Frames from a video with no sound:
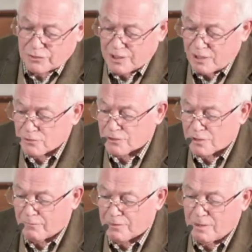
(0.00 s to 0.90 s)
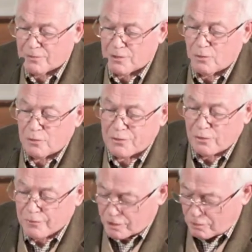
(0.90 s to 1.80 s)
of thousands of them on the North
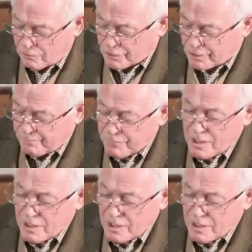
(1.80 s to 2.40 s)
Norfolk coast,